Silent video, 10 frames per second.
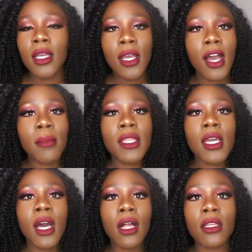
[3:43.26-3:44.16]
I mean, the
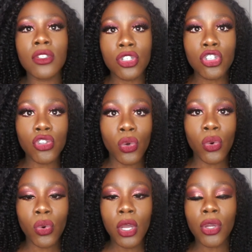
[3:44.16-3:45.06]
colors are
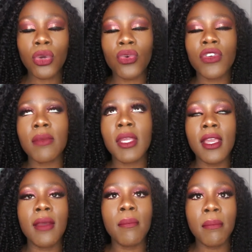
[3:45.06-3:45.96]
so
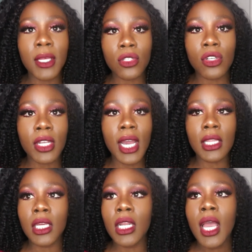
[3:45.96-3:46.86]
creamy, it melts on your
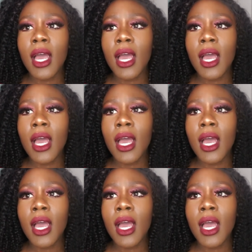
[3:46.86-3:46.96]
eyelid.